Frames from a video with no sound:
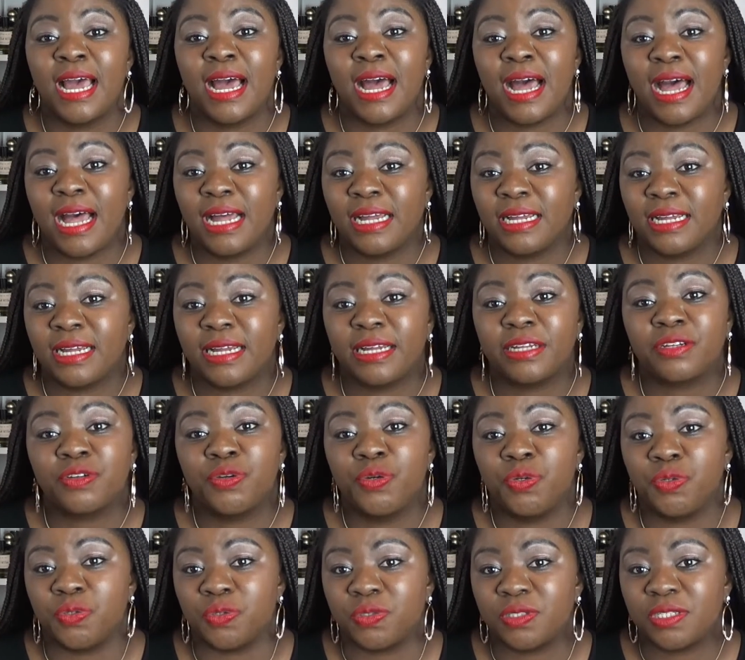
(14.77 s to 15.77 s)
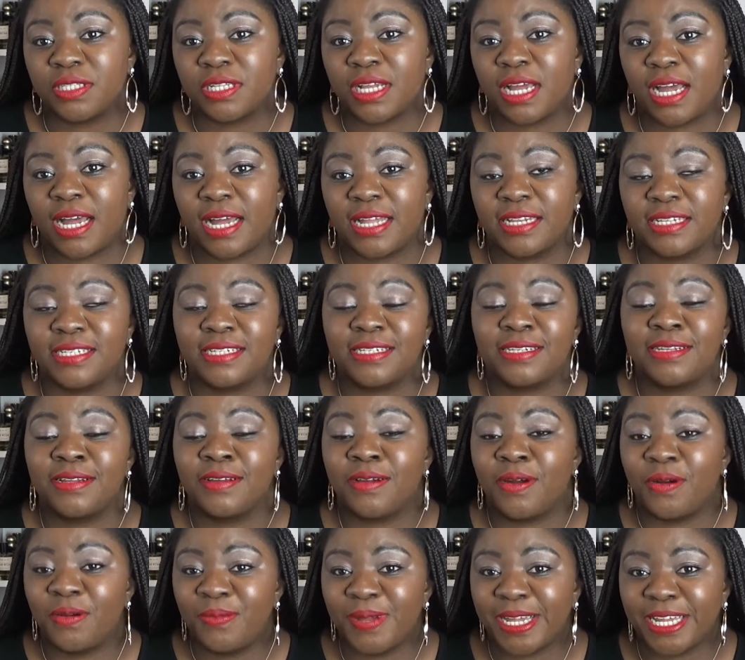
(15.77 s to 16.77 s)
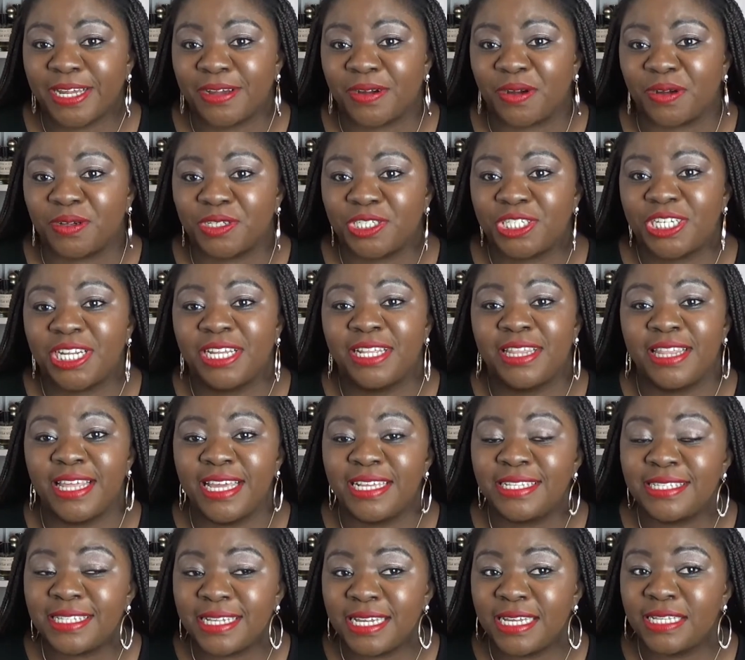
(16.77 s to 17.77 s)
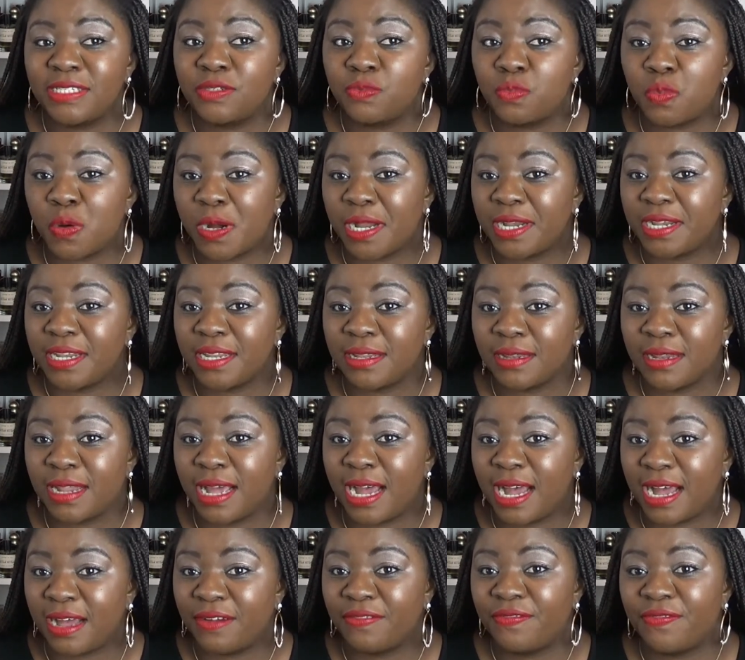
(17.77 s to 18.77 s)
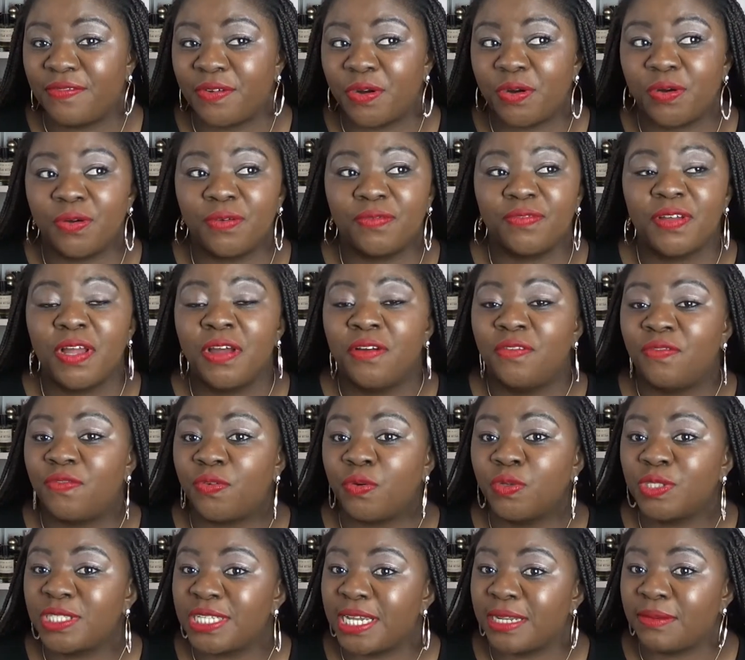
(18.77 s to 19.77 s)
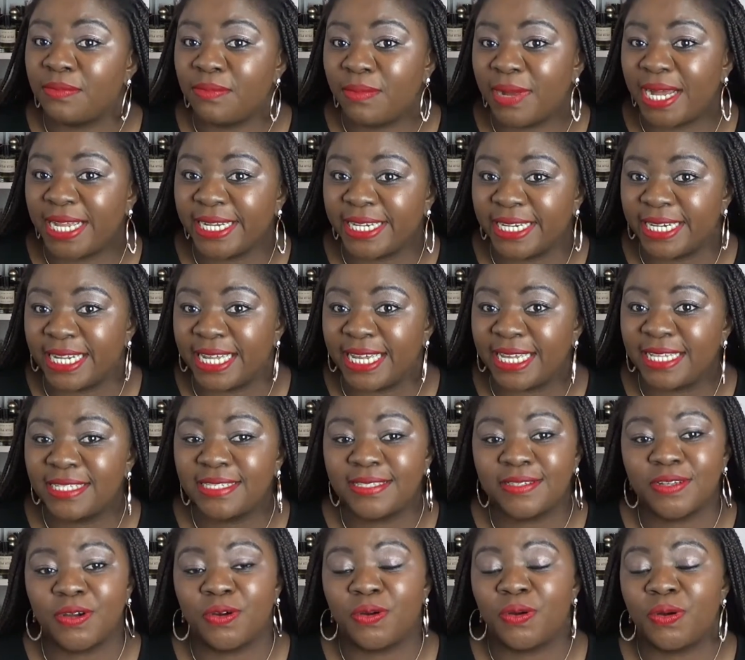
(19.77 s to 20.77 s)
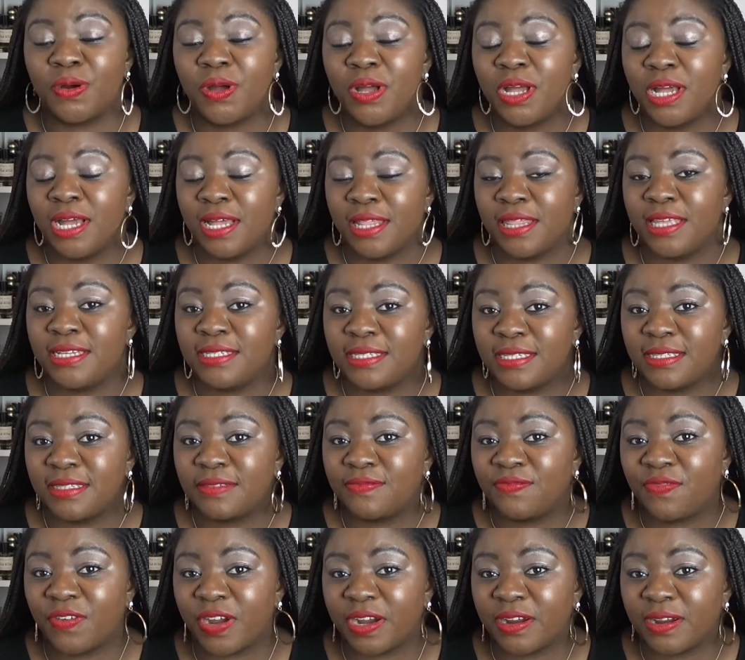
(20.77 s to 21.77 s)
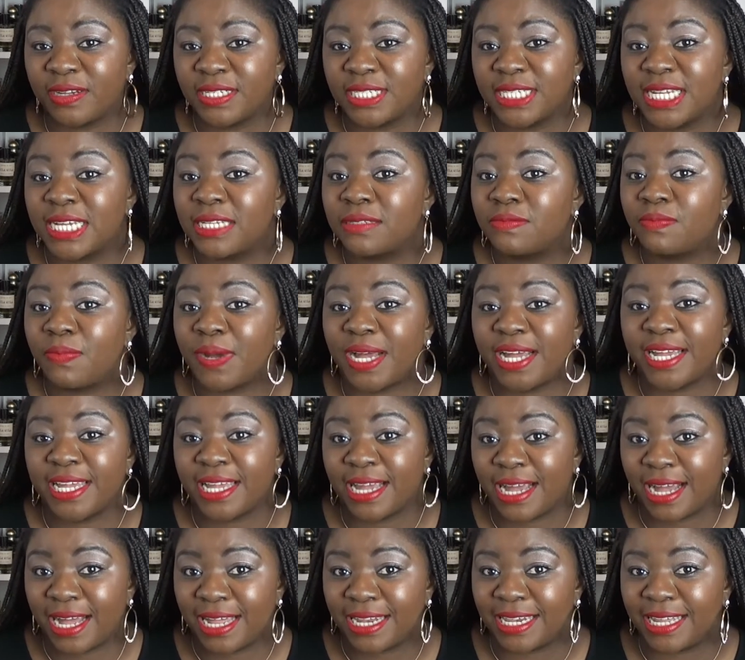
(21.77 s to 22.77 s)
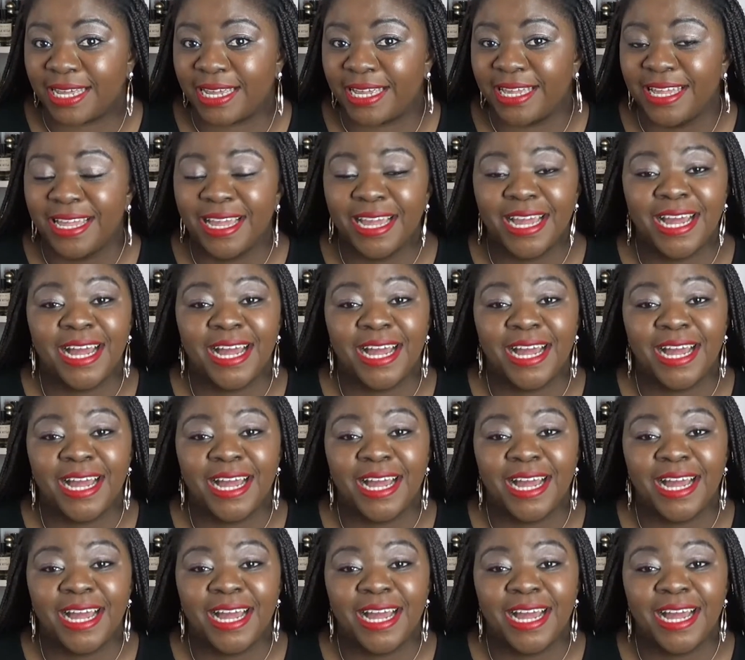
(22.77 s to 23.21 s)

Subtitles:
ANKAKUS. And oh my gosh, this is one half of Fulton Manley. So this is fragrances by Ali.